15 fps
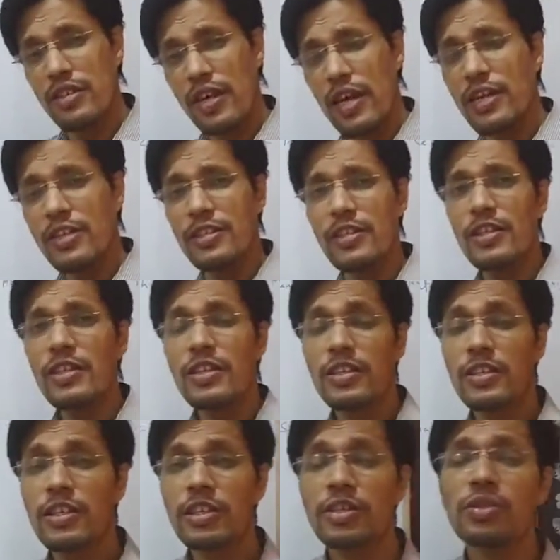and
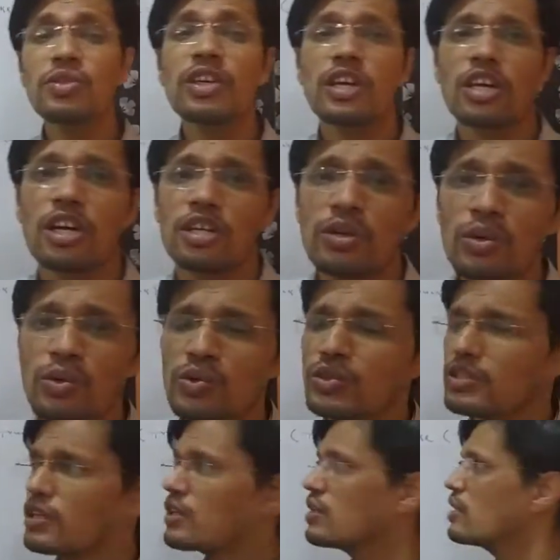drew the
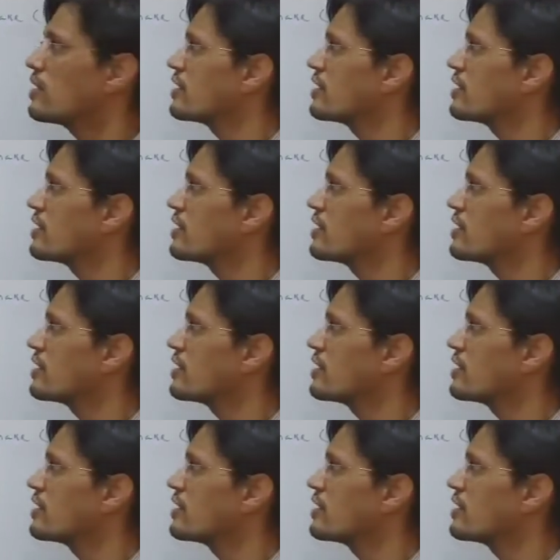conclusion